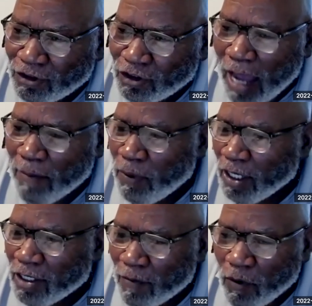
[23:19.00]
So I
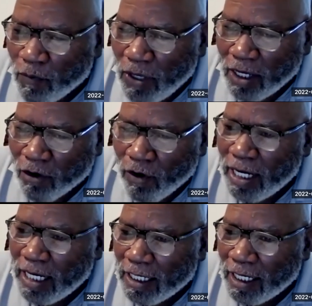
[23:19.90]
picked up a big
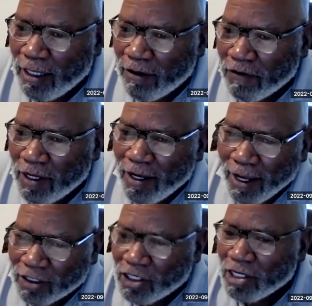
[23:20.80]
green leaf
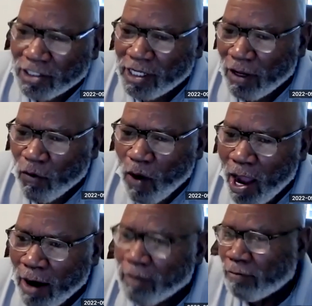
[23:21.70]
and touched that
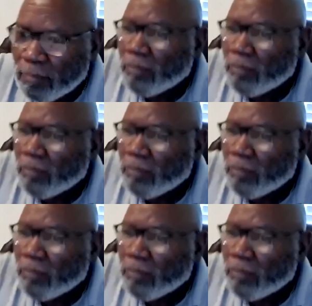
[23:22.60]
wire.